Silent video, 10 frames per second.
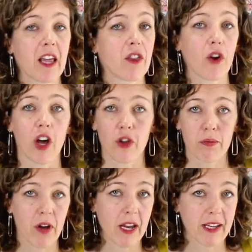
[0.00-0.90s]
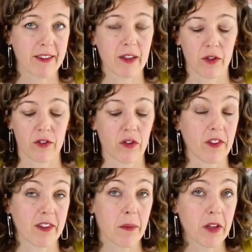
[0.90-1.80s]
There are other products that serve a
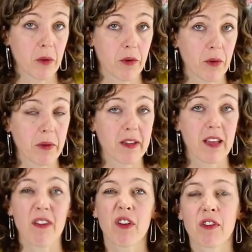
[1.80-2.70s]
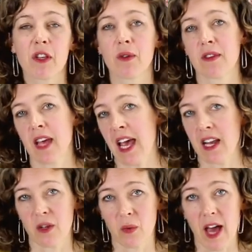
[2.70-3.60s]
similar purpose. I've even used
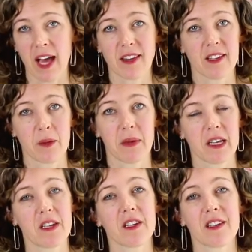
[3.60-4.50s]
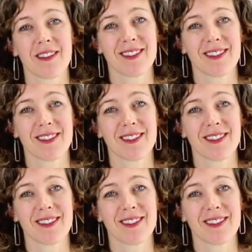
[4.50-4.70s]
candle wax in a pinch.